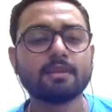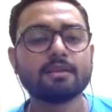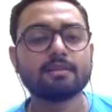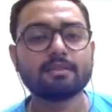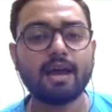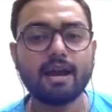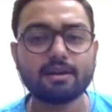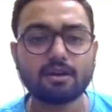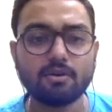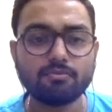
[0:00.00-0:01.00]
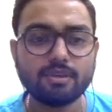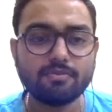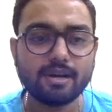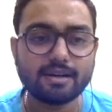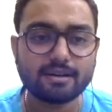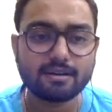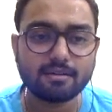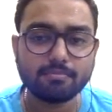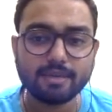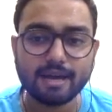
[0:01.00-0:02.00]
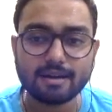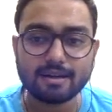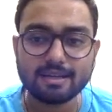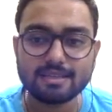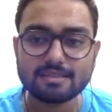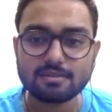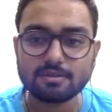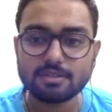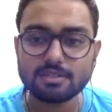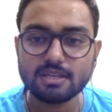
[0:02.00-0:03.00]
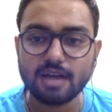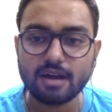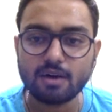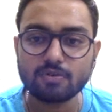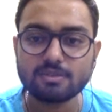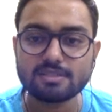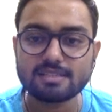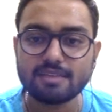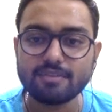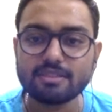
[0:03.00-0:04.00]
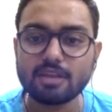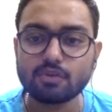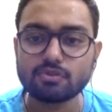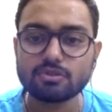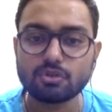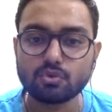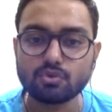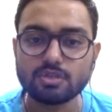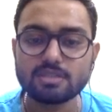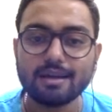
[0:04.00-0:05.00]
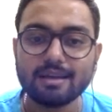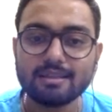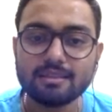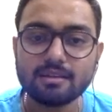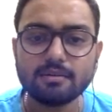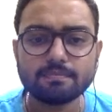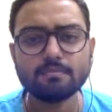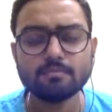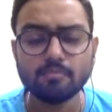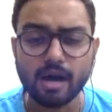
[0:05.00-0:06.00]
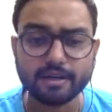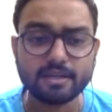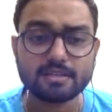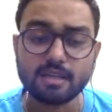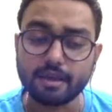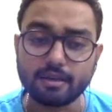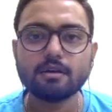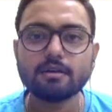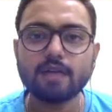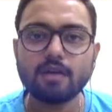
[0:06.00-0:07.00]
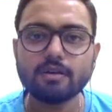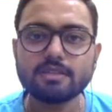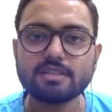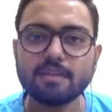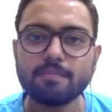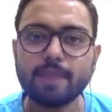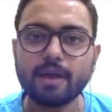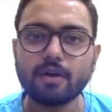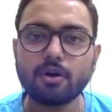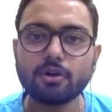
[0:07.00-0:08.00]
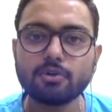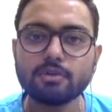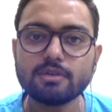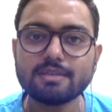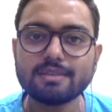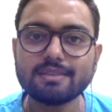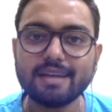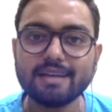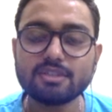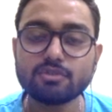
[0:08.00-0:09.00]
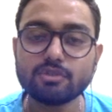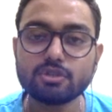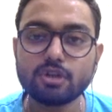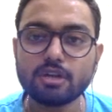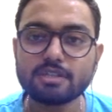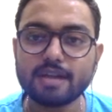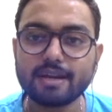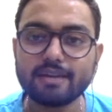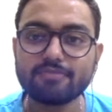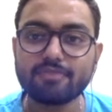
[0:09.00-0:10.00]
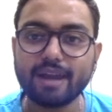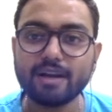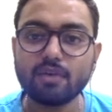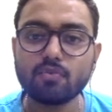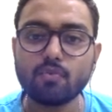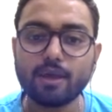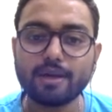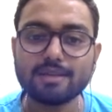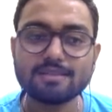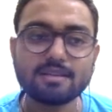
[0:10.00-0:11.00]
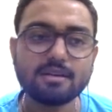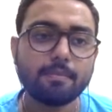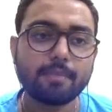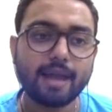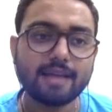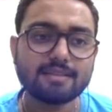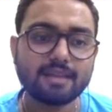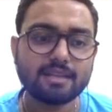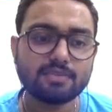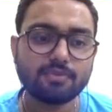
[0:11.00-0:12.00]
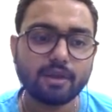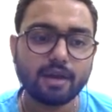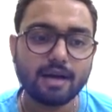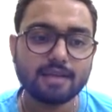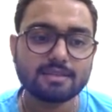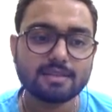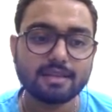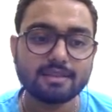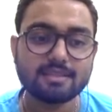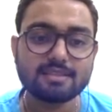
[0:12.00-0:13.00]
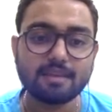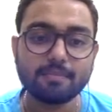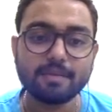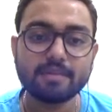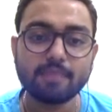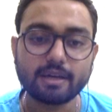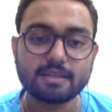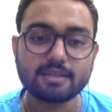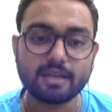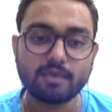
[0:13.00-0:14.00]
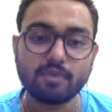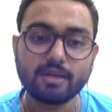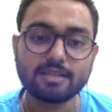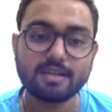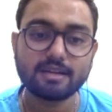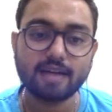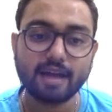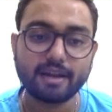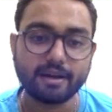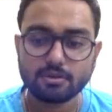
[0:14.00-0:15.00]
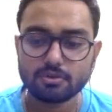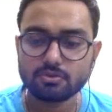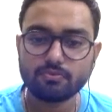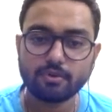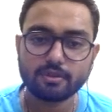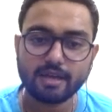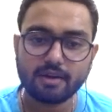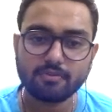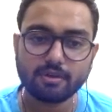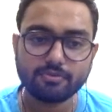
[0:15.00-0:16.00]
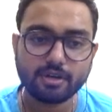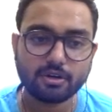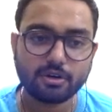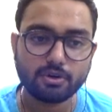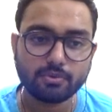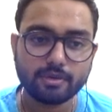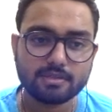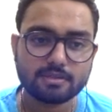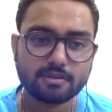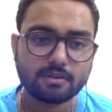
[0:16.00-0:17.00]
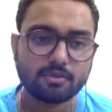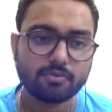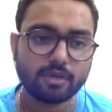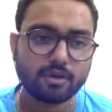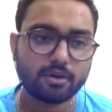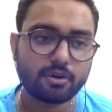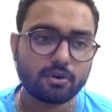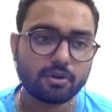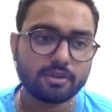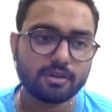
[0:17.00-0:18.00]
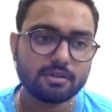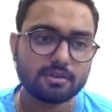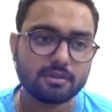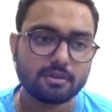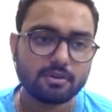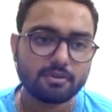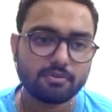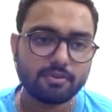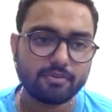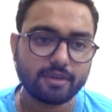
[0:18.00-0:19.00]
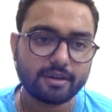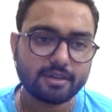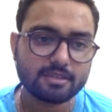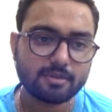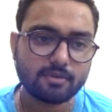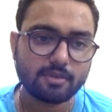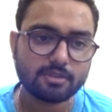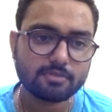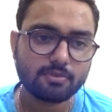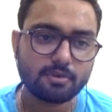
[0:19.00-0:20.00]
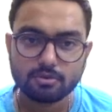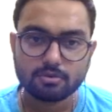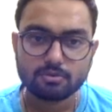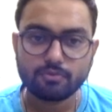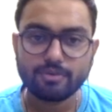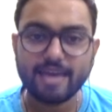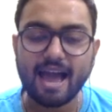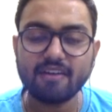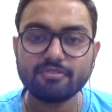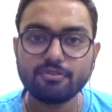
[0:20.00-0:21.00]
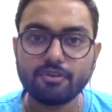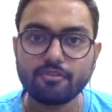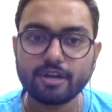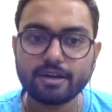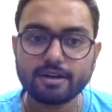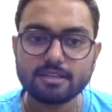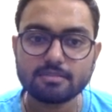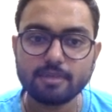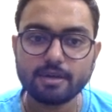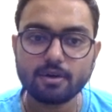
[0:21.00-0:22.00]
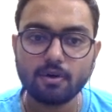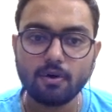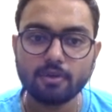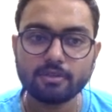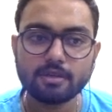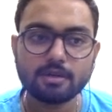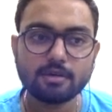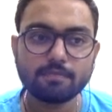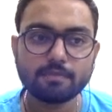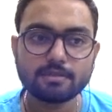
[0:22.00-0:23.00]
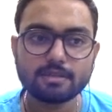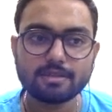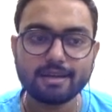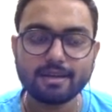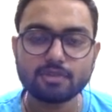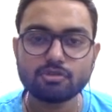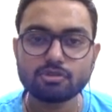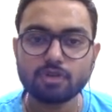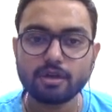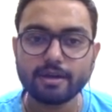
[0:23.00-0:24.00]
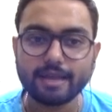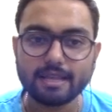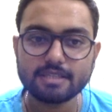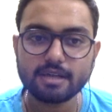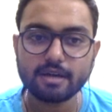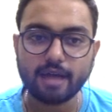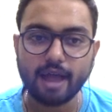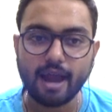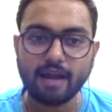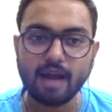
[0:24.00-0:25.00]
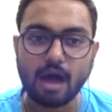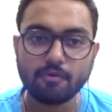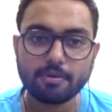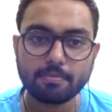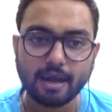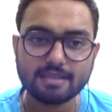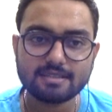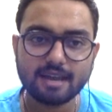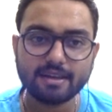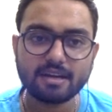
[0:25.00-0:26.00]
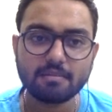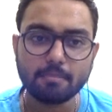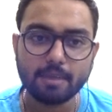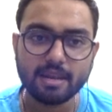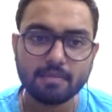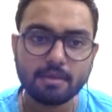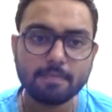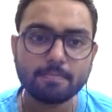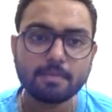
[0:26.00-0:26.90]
that we will be at least reaching around 7,000 satoshis in the market cycle. Now let's jump back onto the Synthetix US dollar chart and find out what is the price range for us in this complete market cycle. What is our target? So for that, what we are going to do is we are going to draw the fib retracement once more. So we have the fib retracement on the Synthetix US dollar daily chart, and our price target minimum